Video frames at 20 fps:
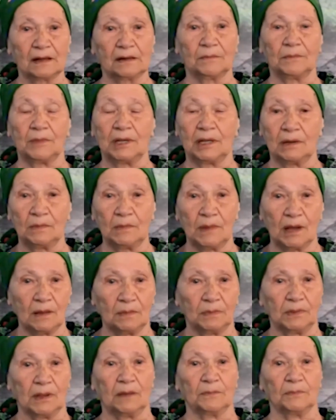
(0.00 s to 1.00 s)
My
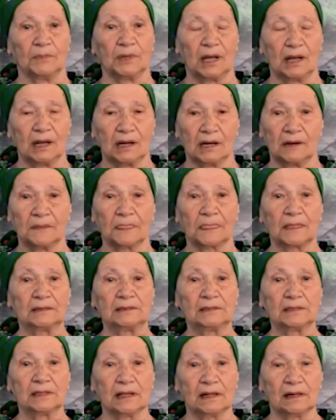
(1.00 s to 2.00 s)
sisters.
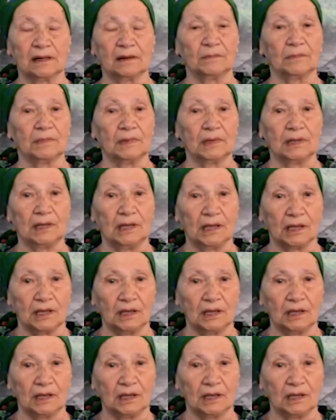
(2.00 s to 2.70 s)
I